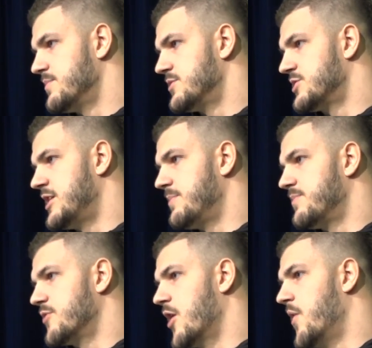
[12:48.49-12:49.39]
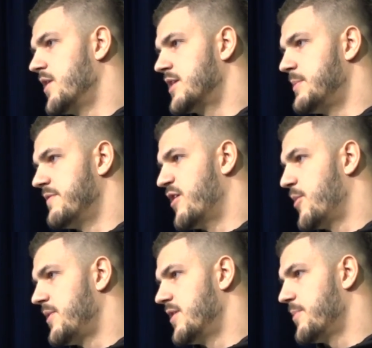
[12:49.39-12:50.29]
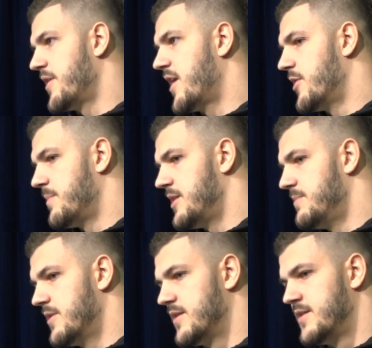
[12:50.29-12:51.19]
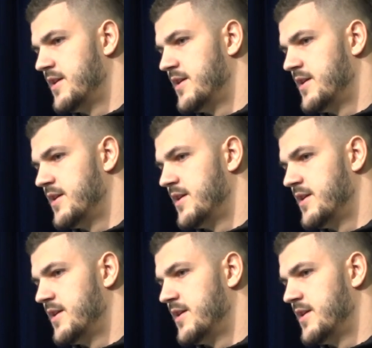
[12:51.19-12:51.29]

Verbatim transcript: just keep growing and keep developing the player I want to be. But